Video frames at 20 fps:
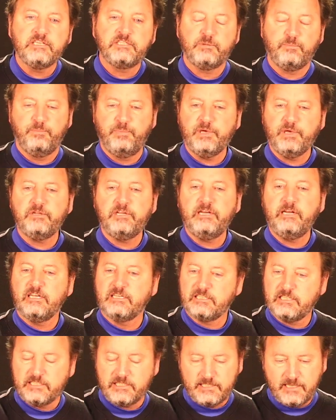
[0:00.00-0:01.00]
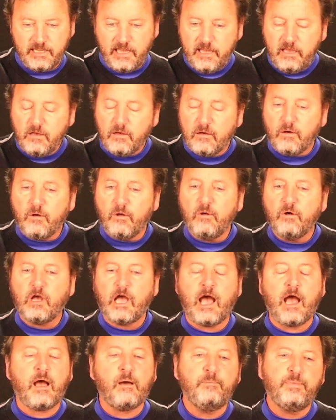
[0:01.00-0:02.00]
that's building a single
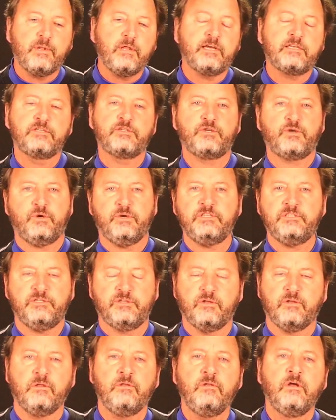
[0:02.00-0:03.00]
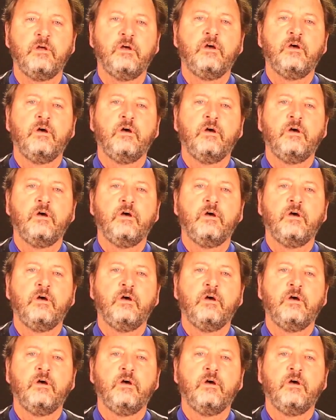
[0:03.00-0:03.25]
complex crystal